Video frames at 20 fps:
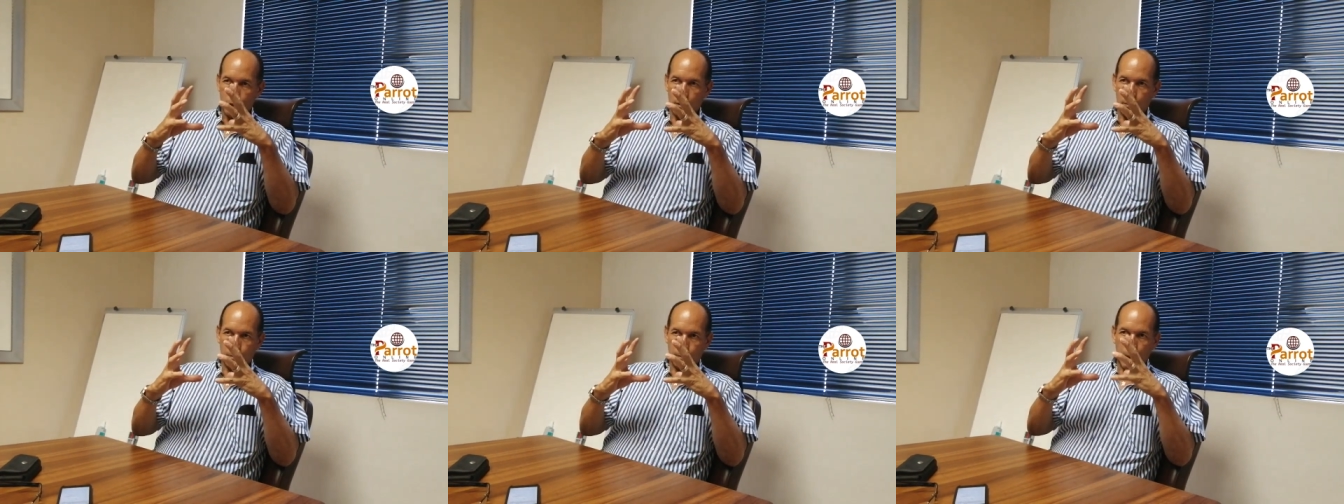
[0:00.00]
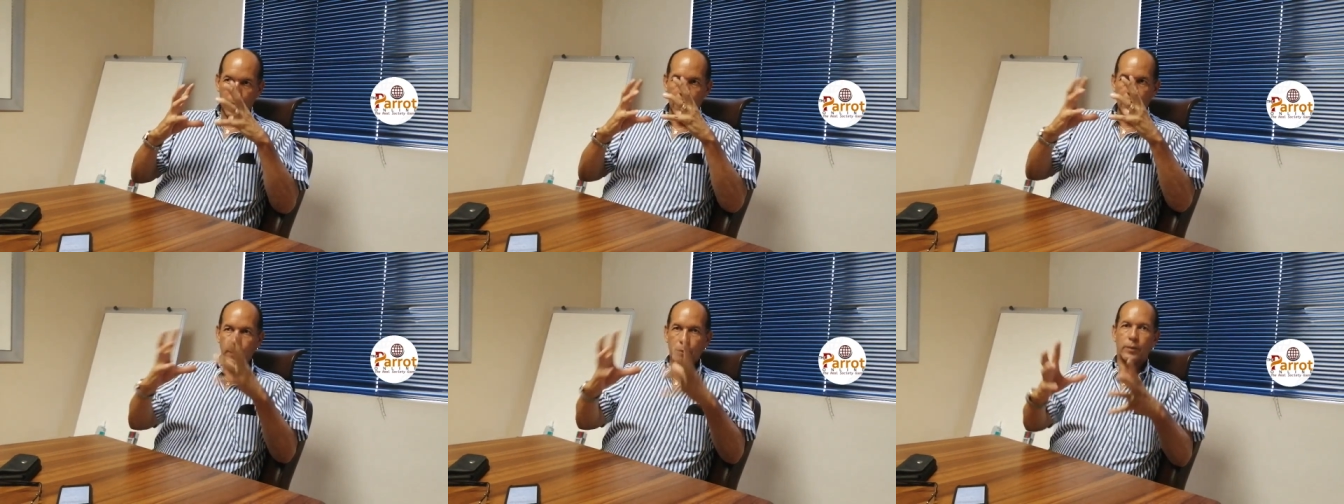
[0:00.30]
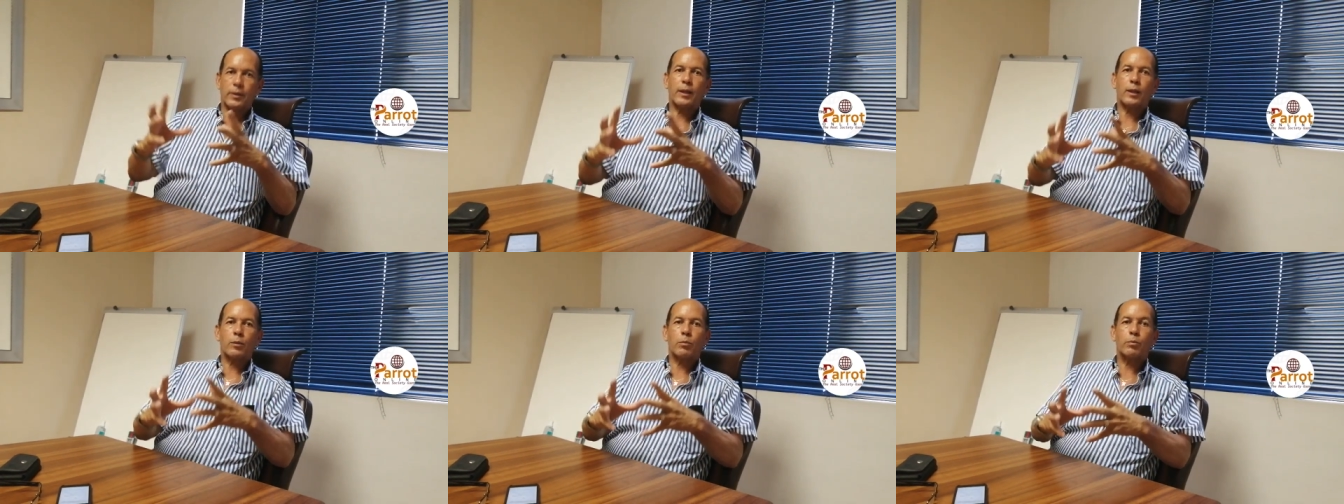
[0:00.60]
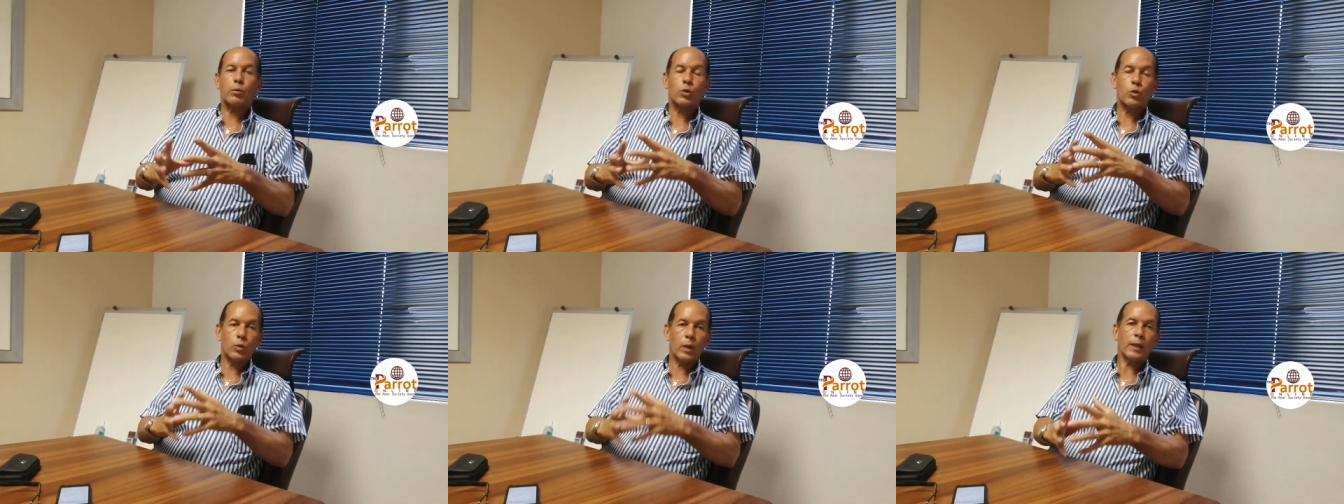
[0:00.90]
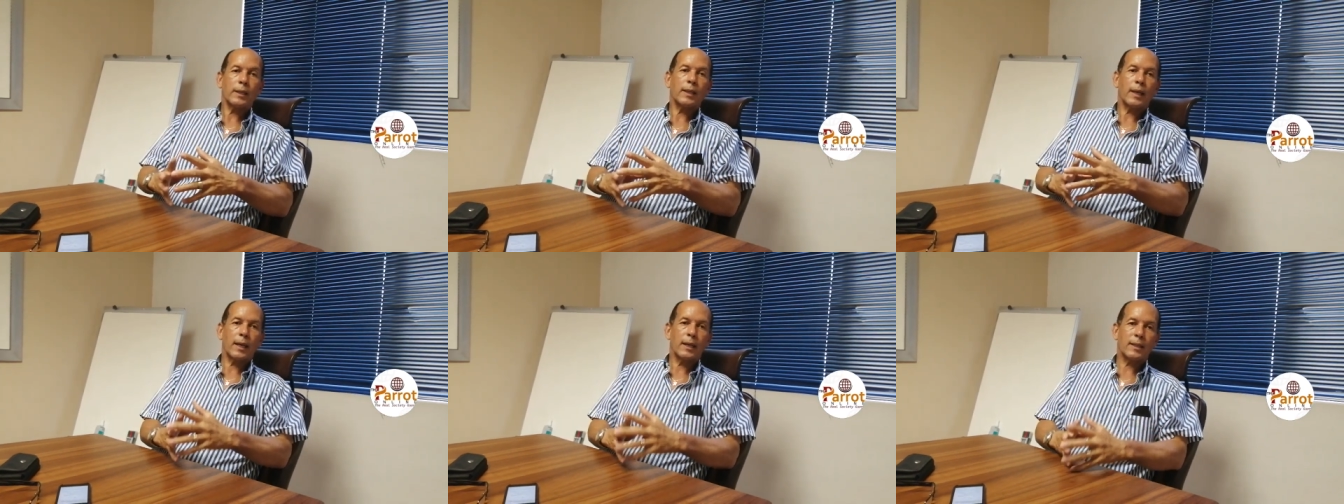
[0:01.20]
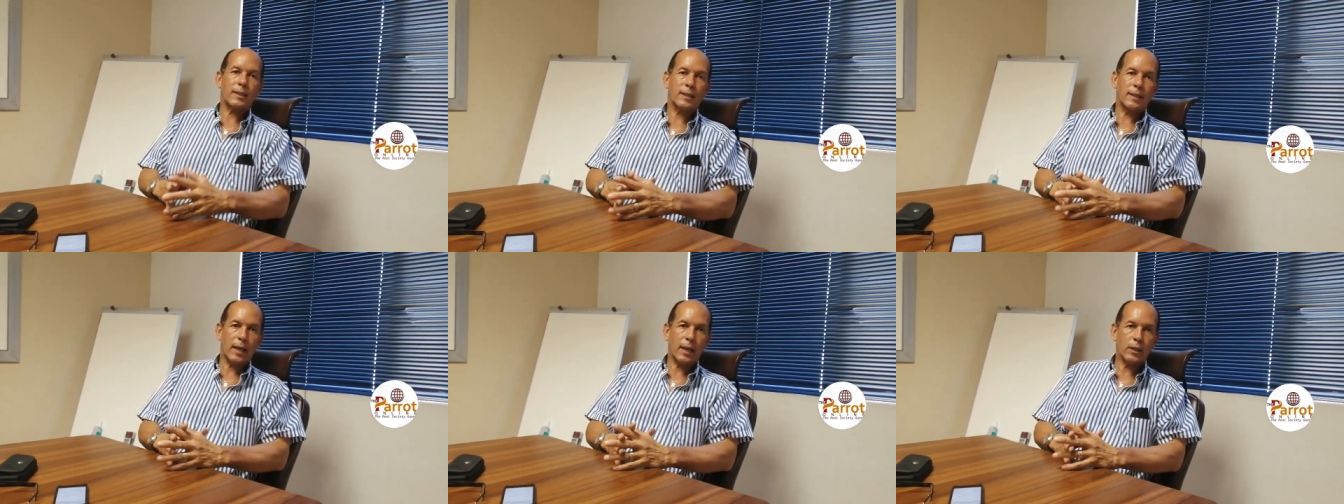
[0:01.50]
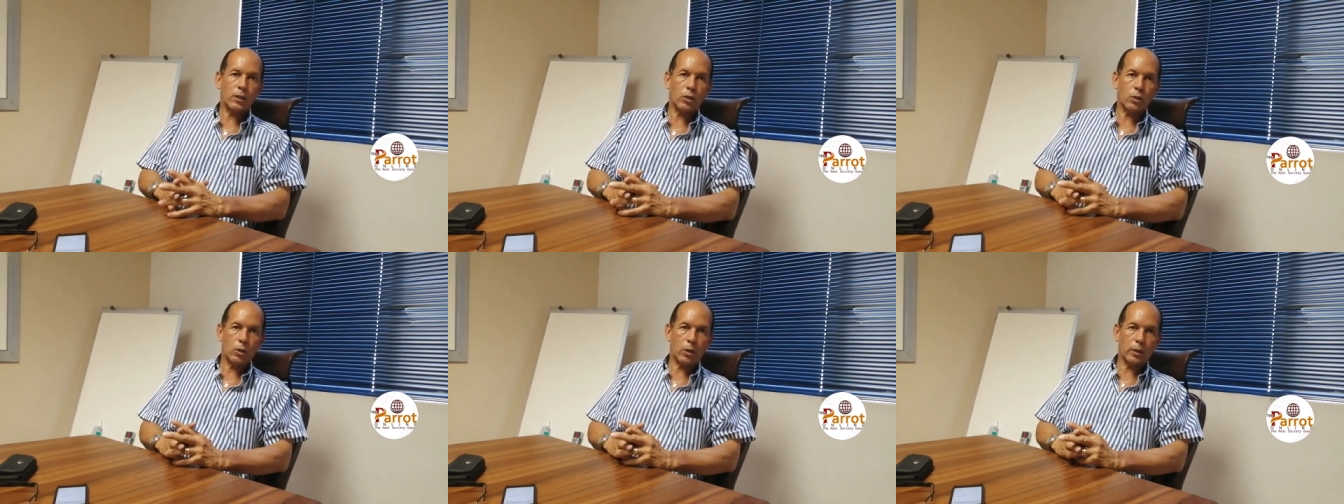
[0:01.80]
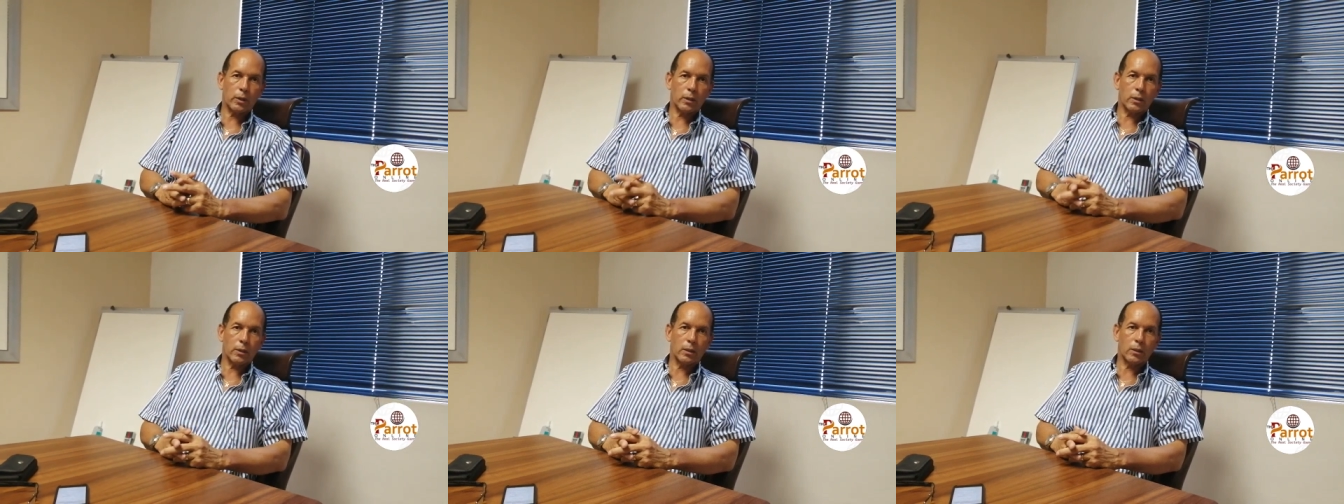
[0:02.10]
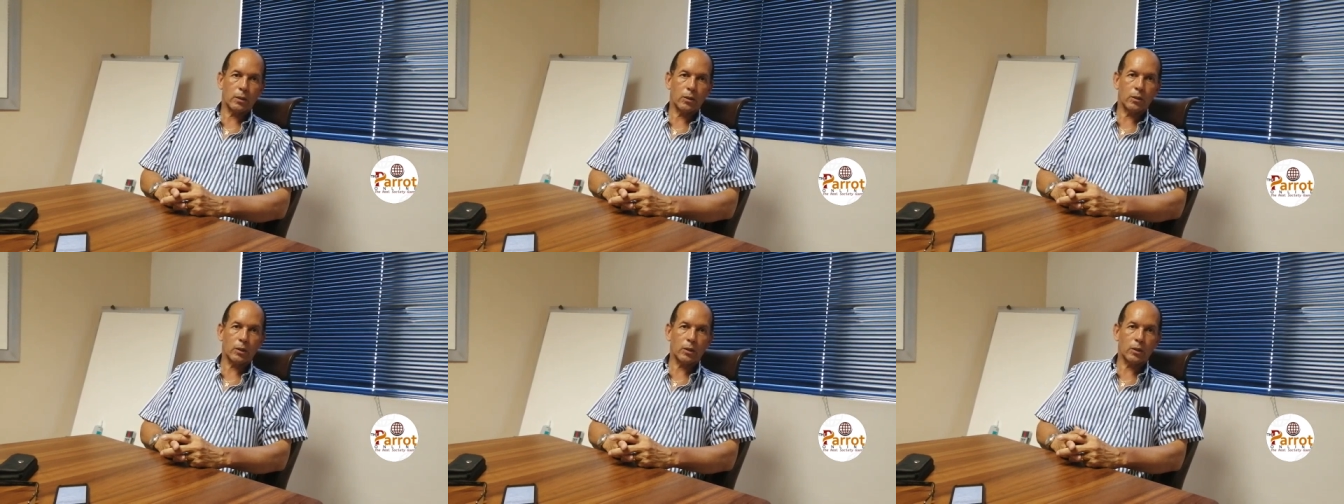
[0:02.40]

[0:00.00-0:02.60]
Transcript: the path that Botswana had started on,